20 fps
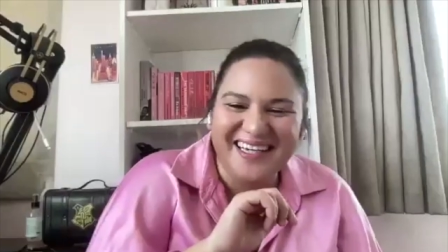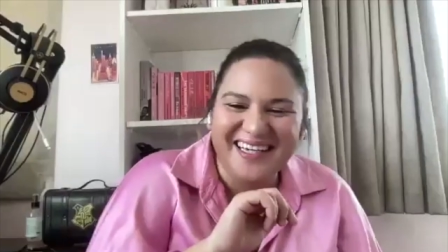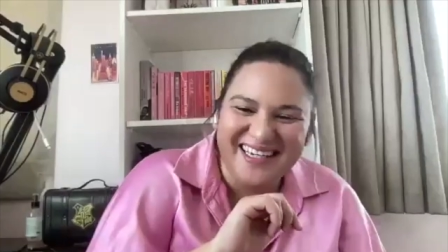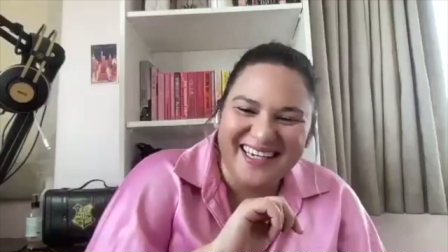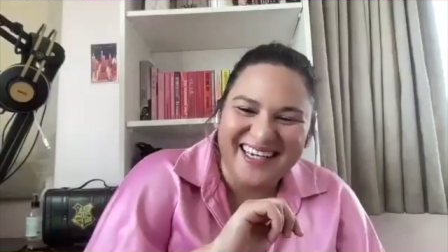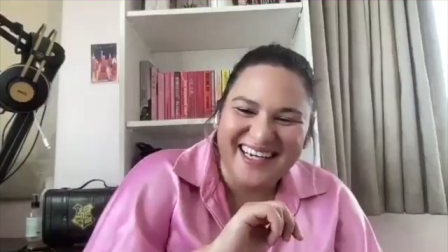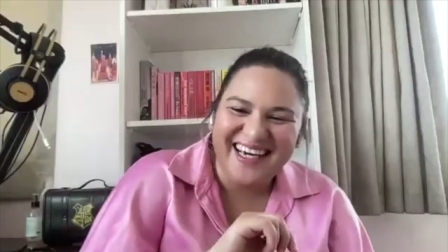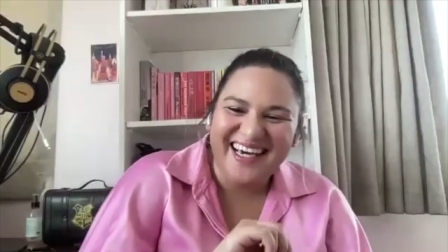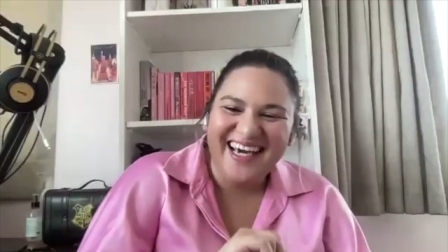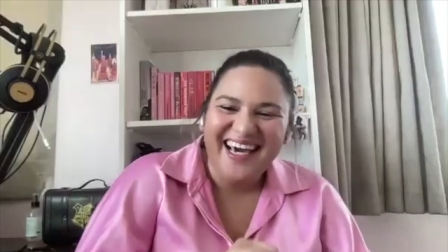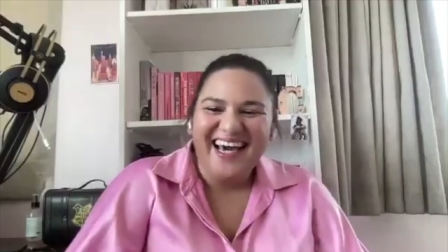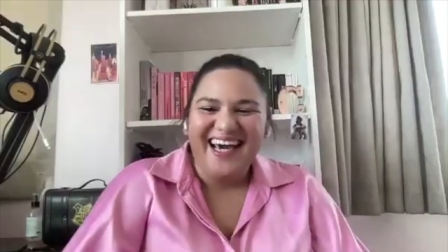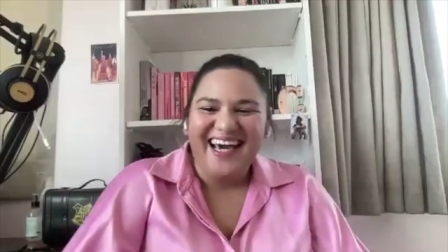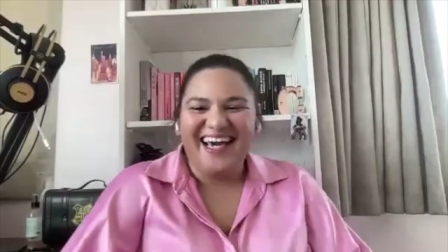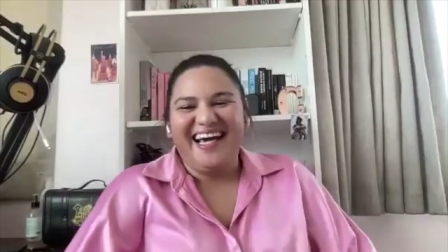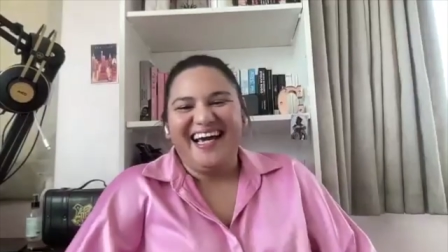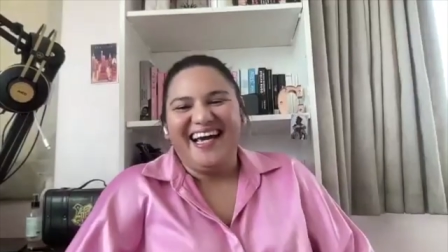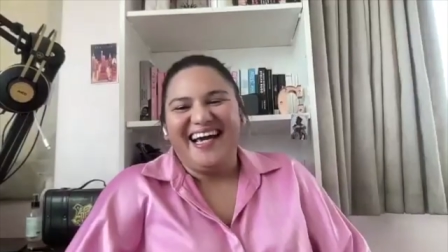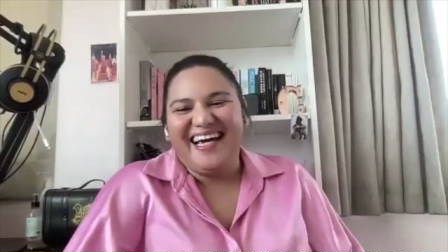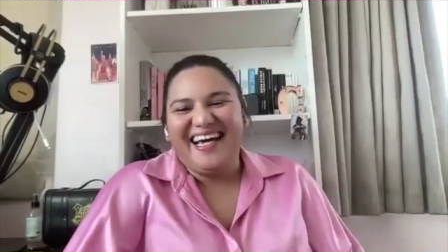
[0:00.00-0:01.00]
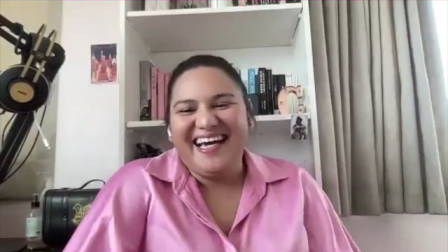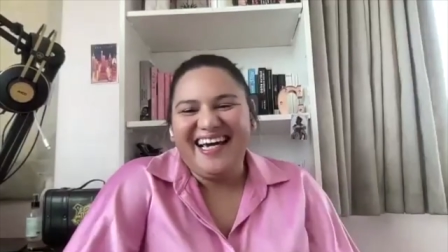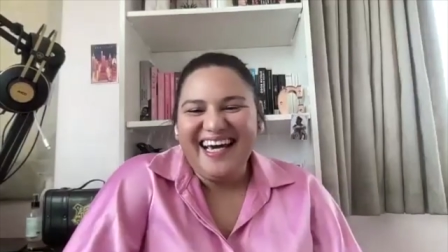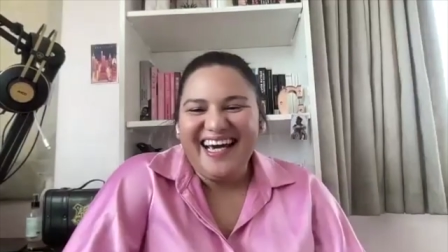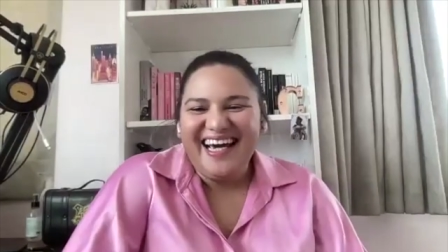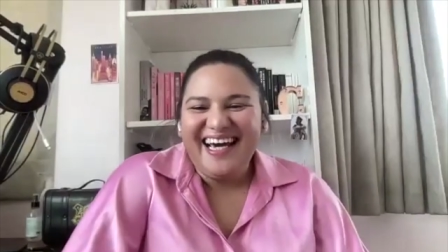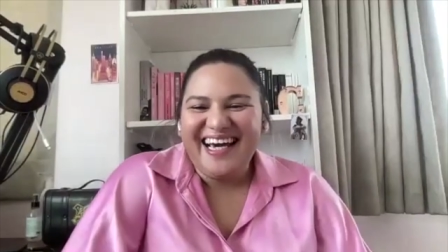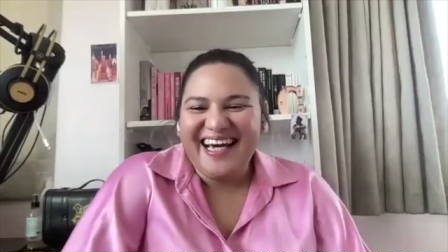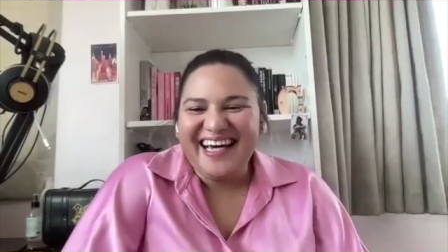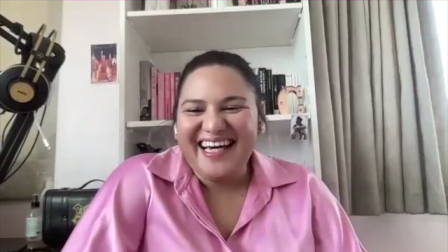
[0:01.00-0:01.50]
we'll have to do a
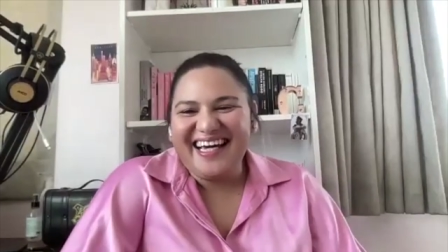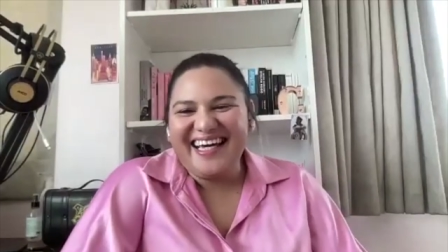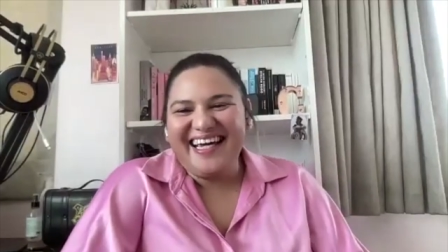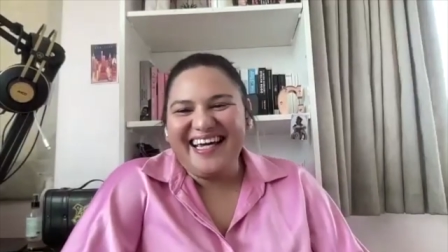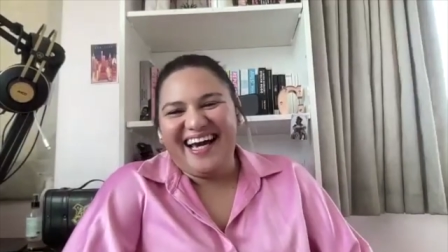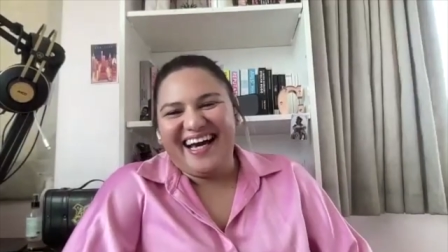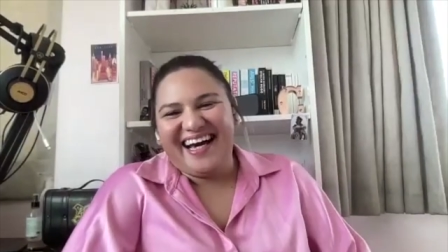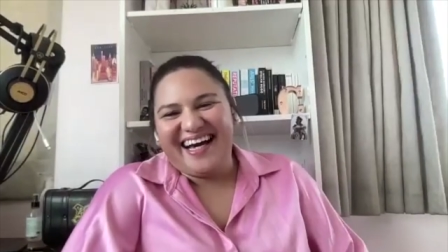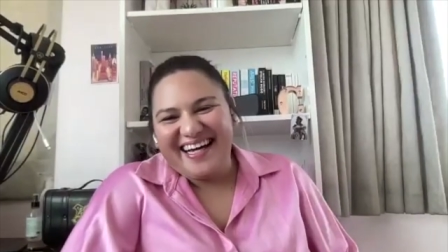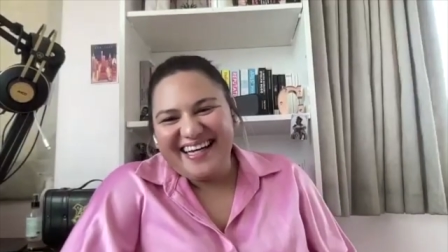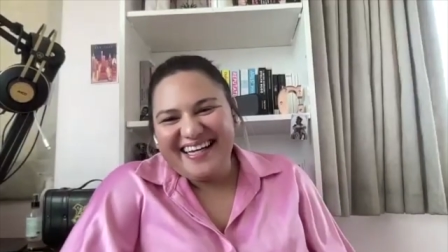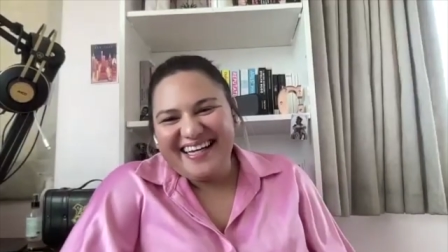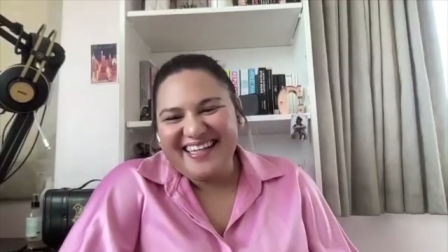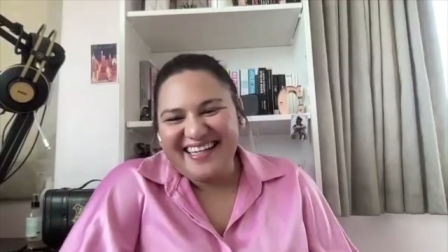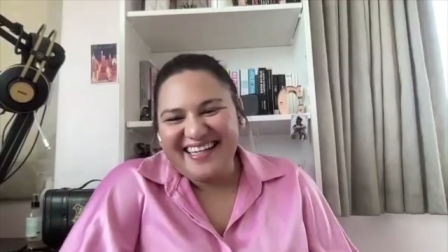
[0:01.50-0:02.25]
sequel yeah